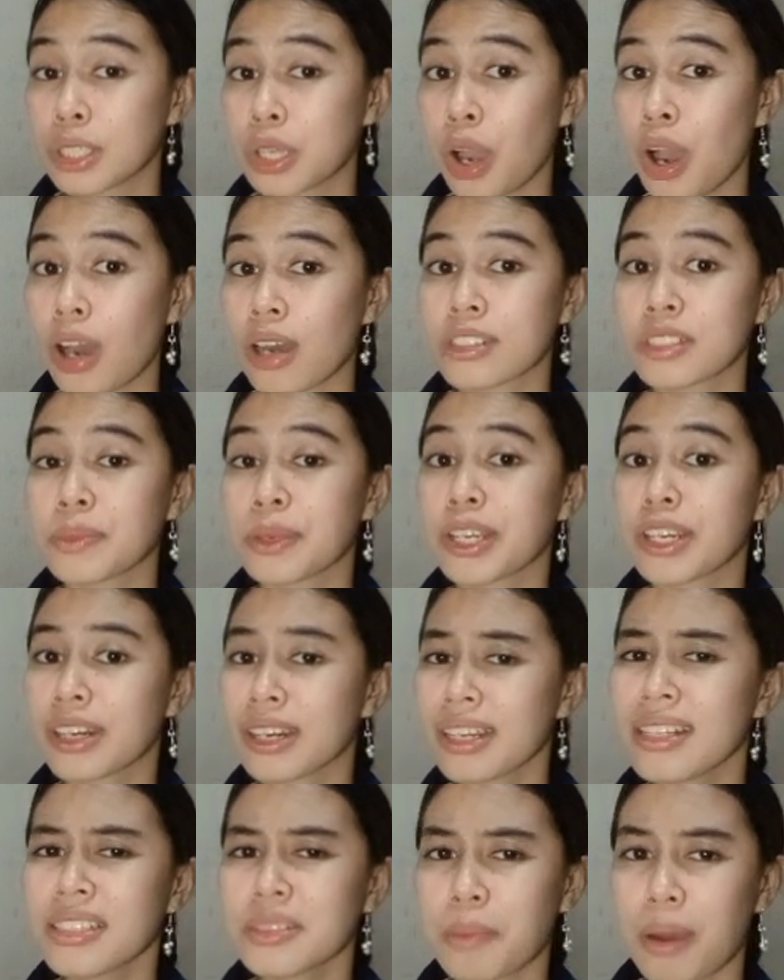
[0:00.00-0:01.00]
caused by
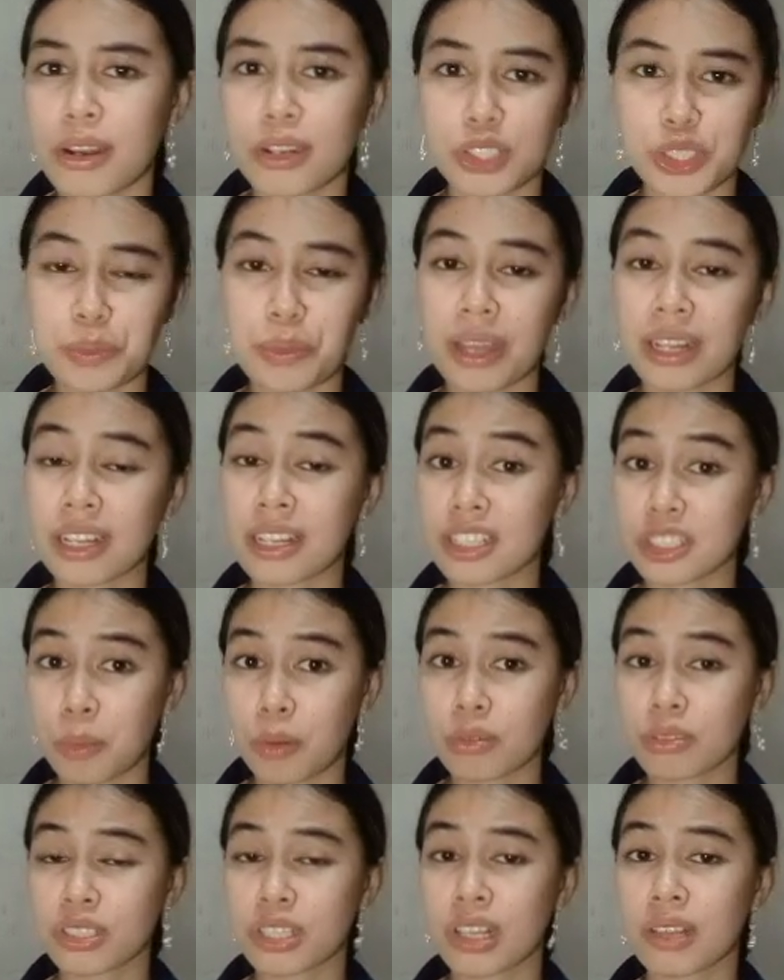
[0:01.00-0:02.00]
careless management and
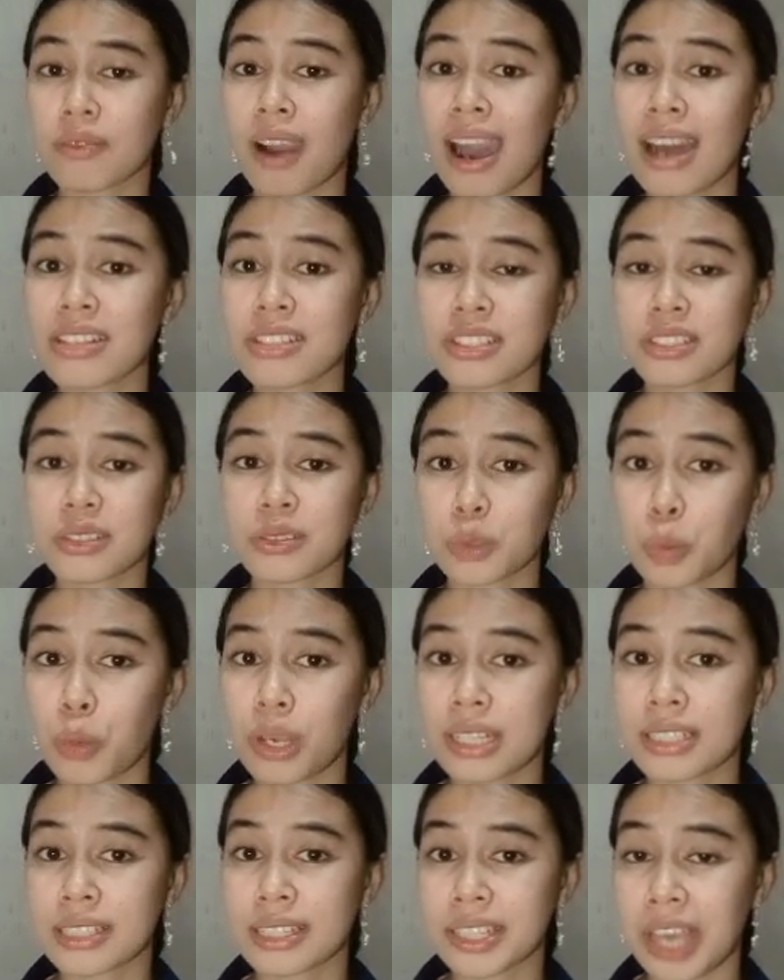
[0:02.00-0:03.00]
disposal of hazardous
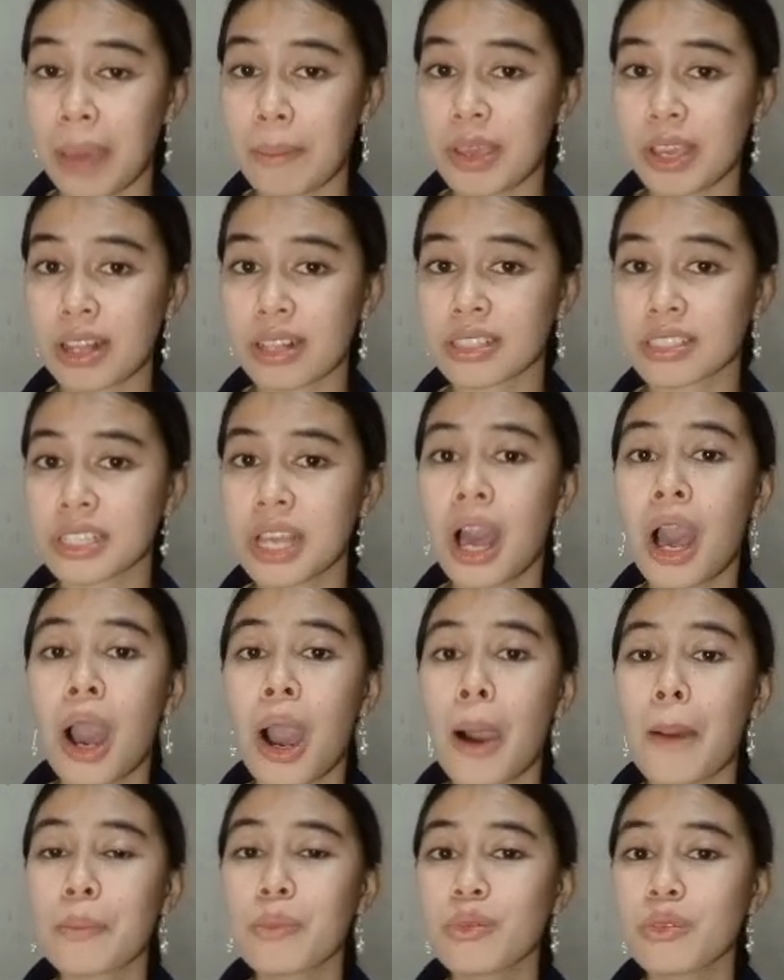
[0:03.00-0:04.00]
waste and chemicals
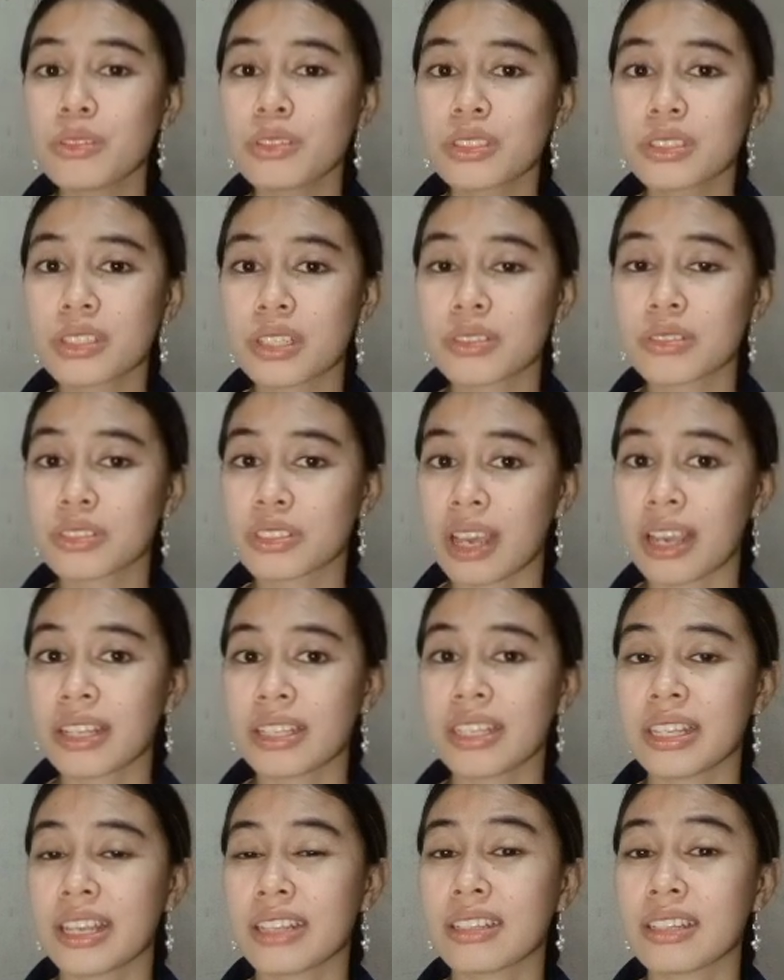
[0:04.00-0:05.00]
puts the
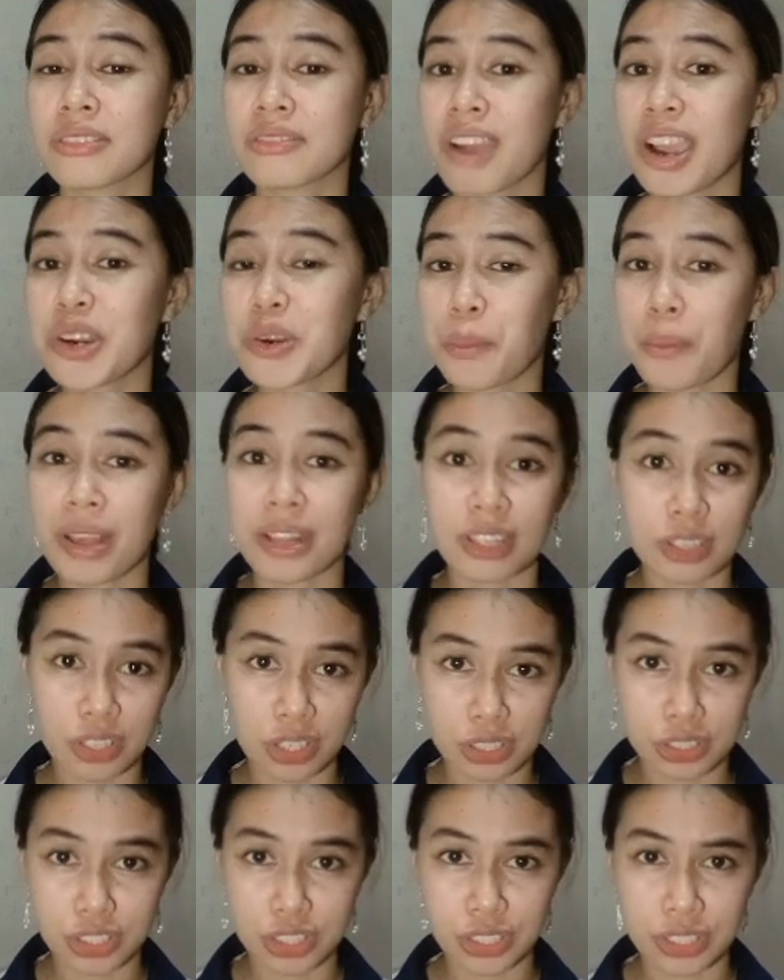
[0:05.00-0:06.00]
society and environment in
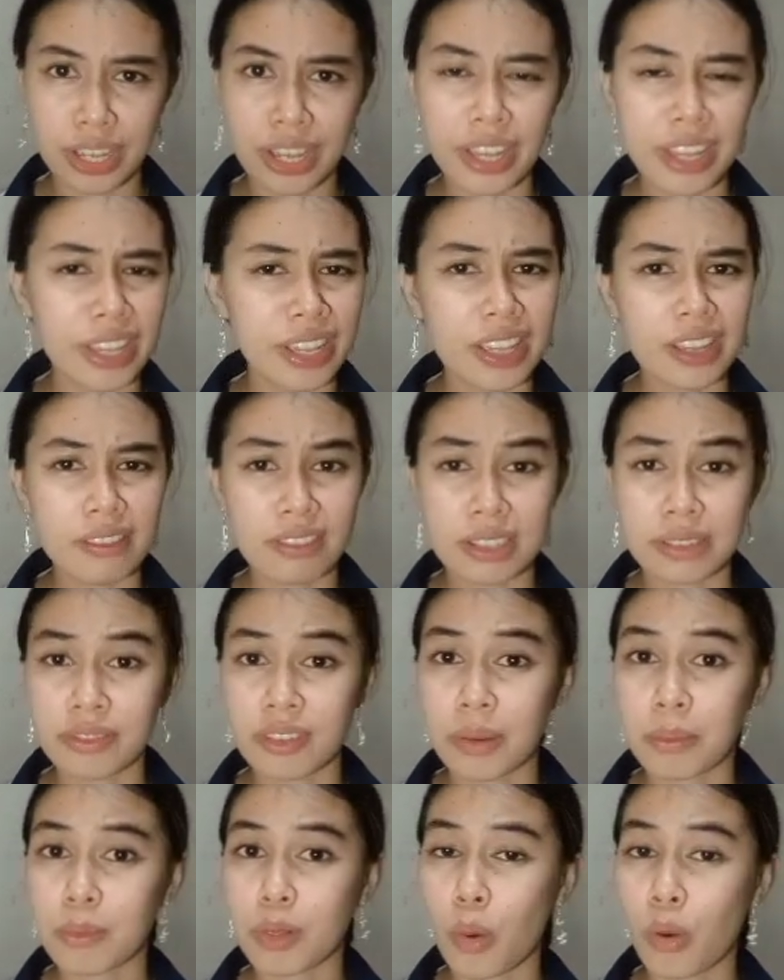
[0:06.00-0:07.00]
danger, even
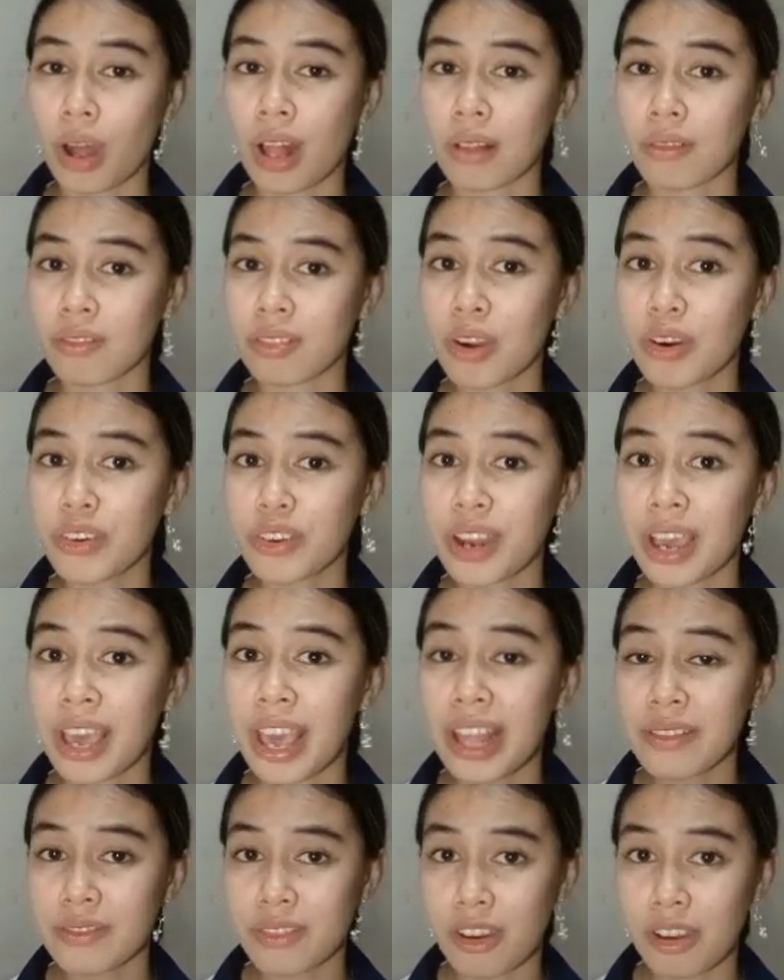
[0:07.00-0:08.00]
from local flora
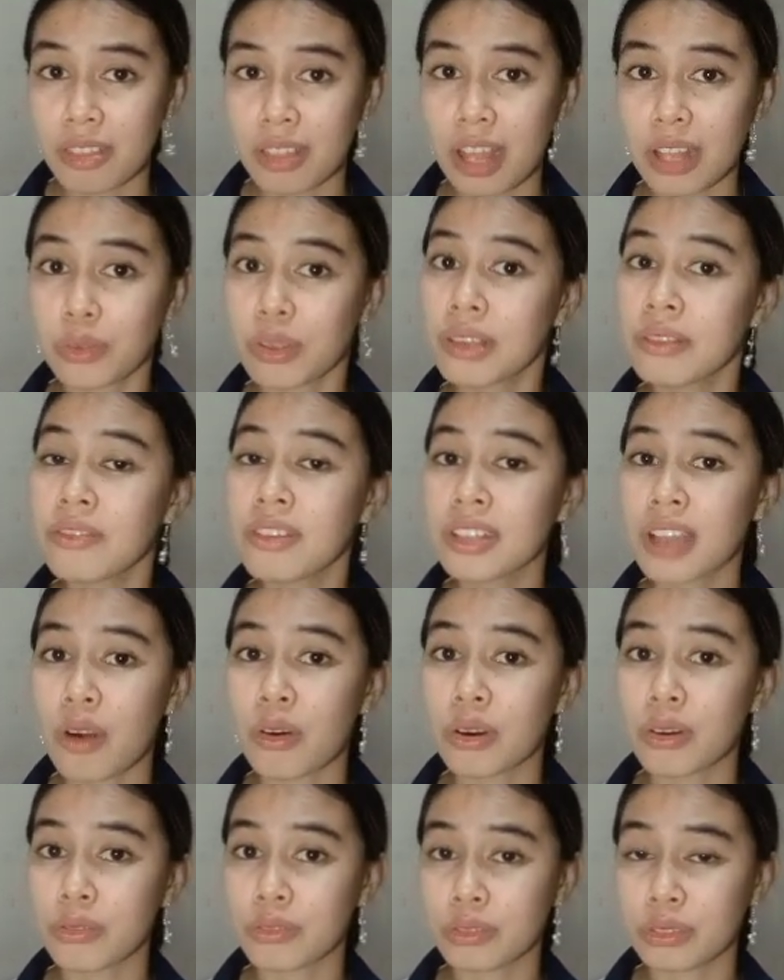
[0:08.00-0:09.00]
and fauna to even
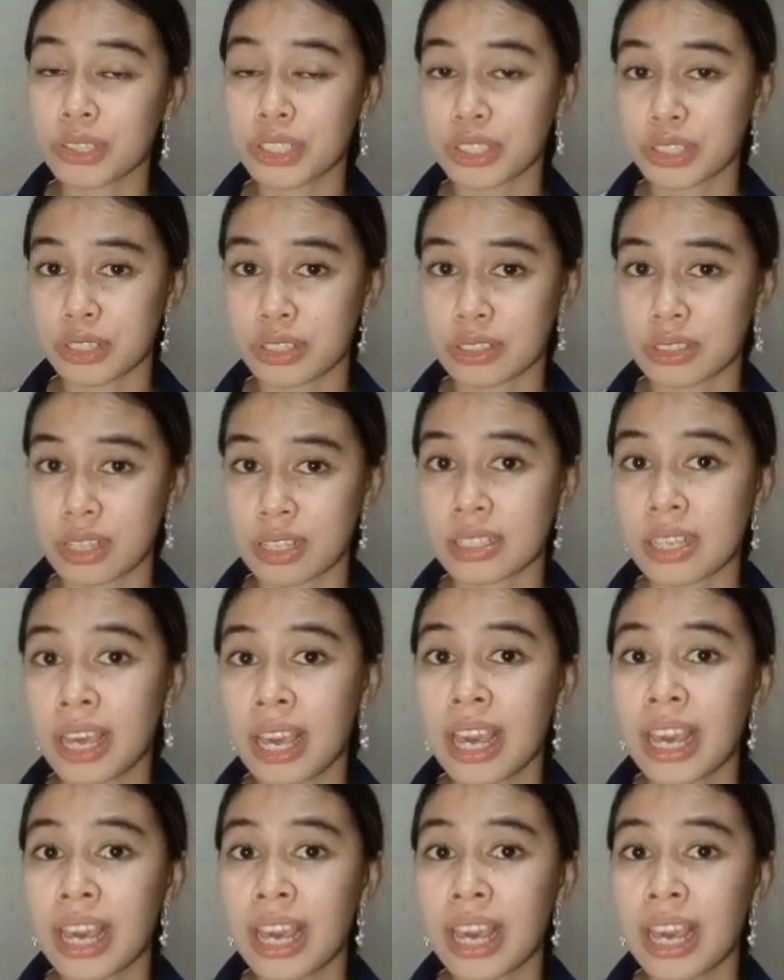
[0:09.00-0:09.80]
our food resources.